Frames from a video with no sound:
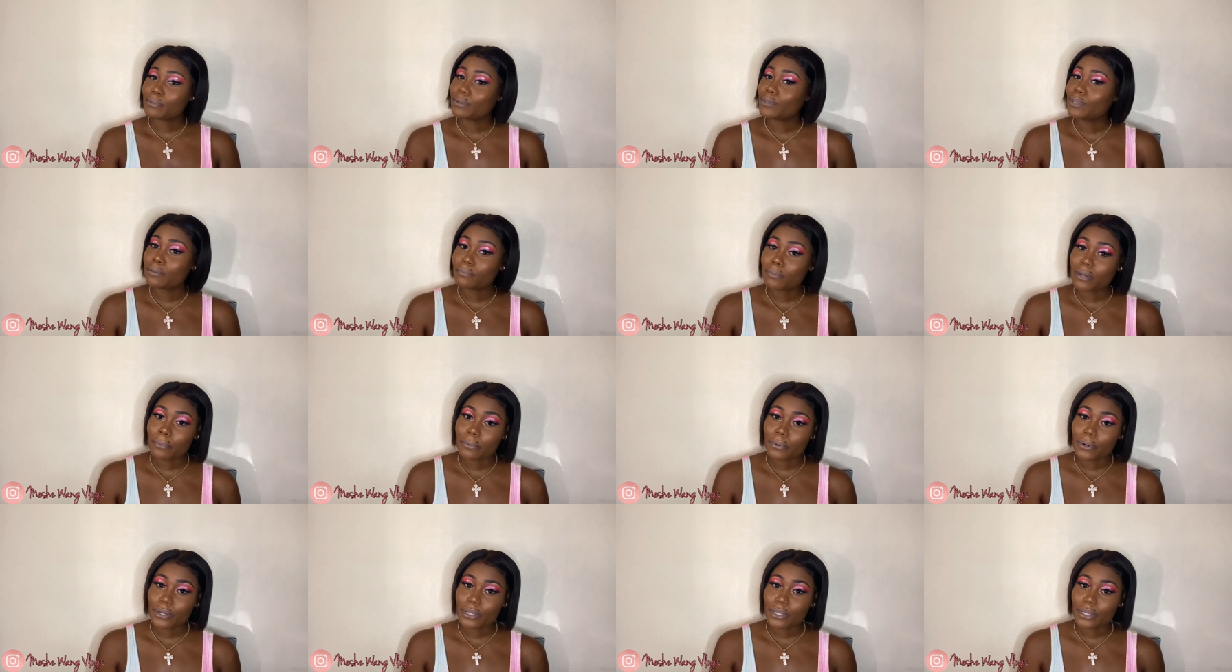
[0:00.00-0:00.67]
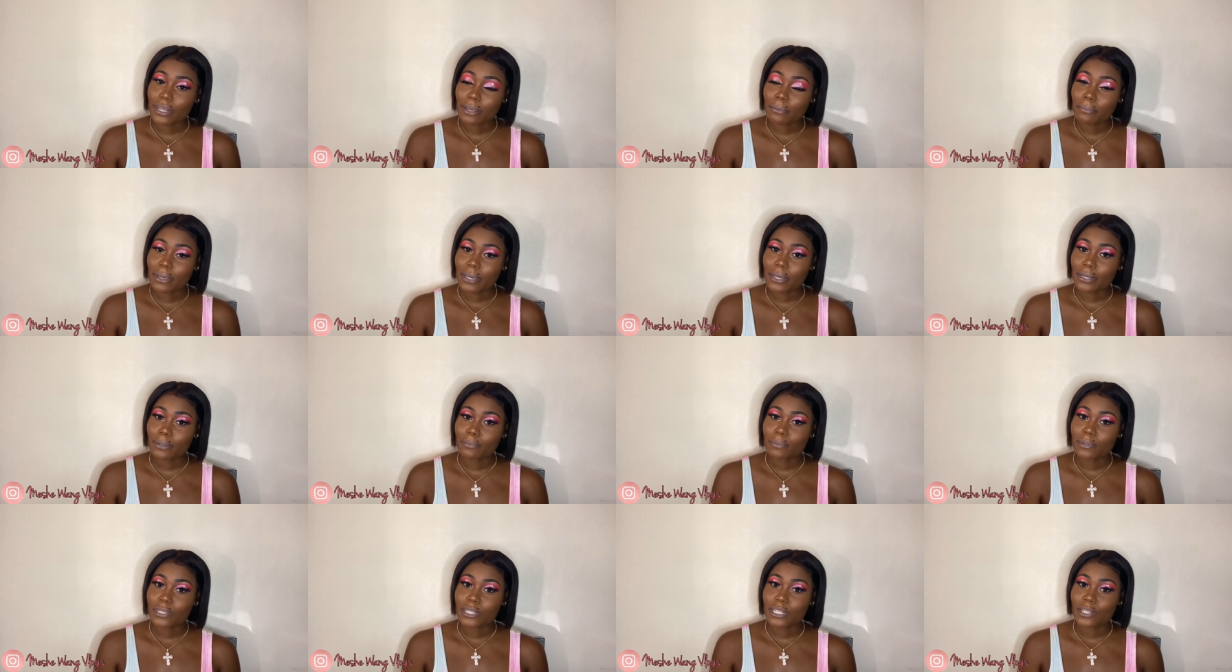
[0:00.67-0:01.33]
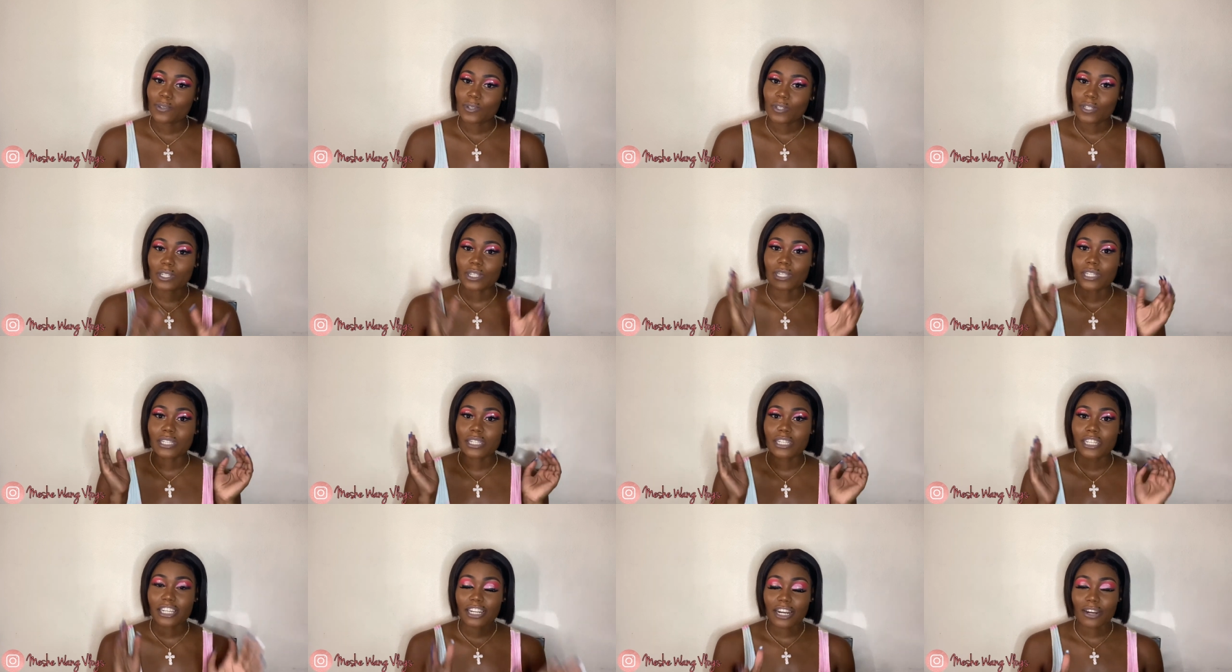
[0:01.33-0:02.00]
doing my birthday makeup series, so
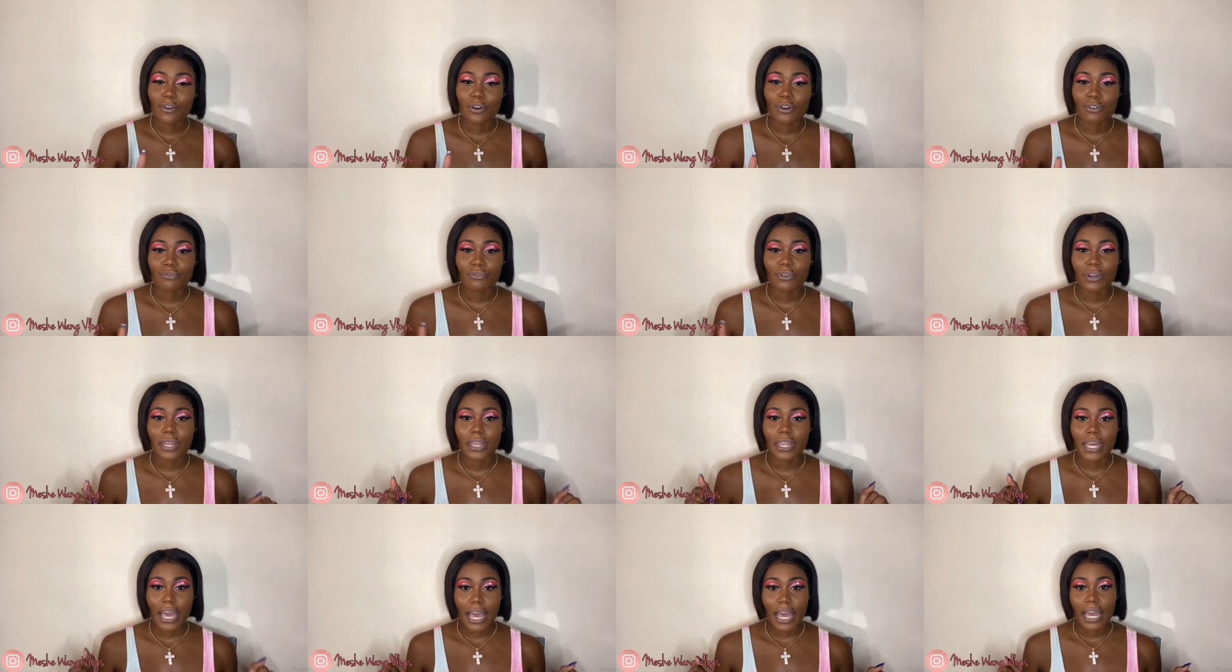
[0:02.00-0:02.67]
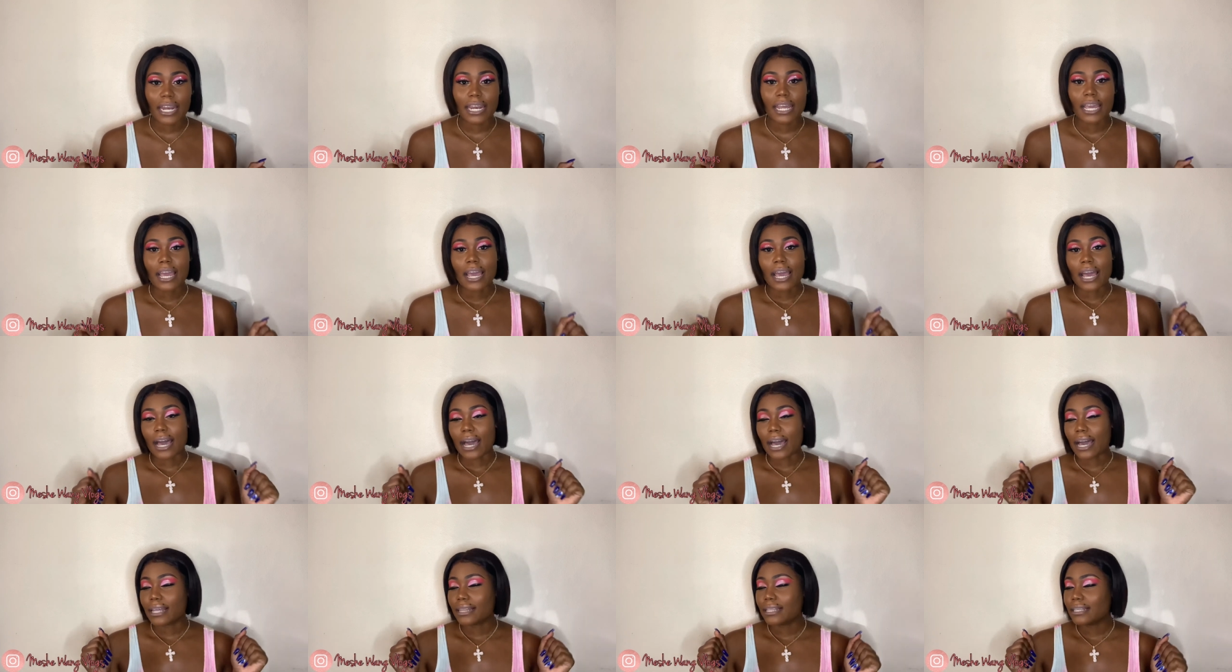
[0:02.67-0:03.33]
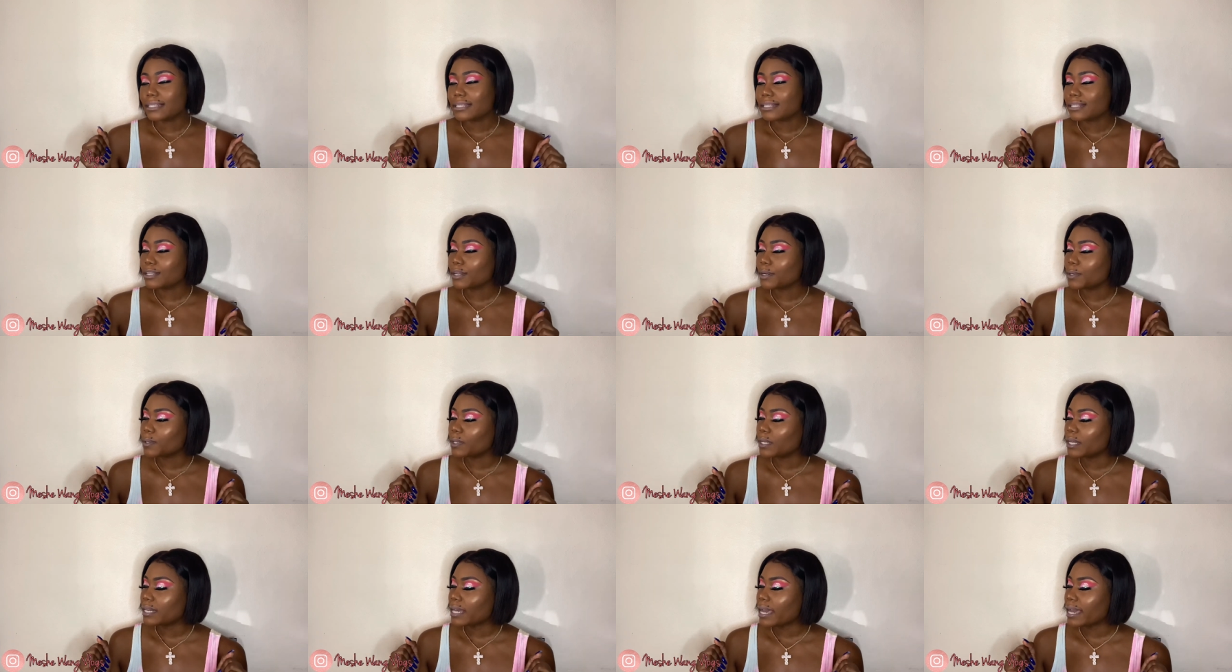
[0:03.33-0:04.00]
stick around for that. Uh, this is a look
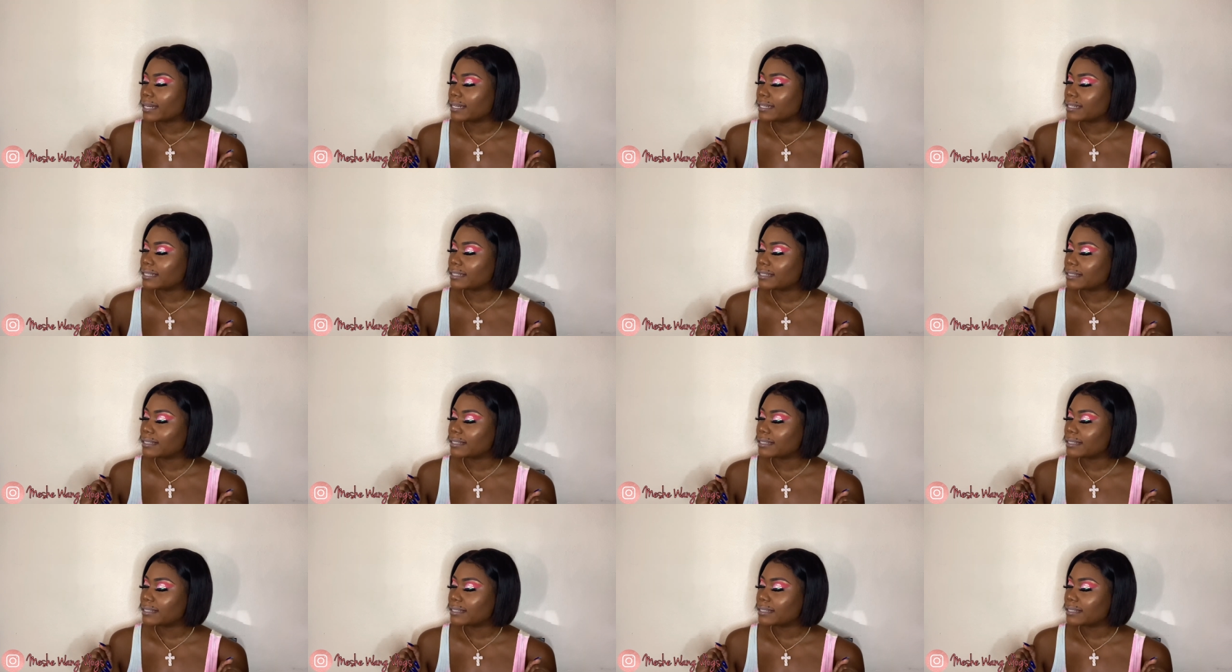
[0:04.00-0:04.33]
that I did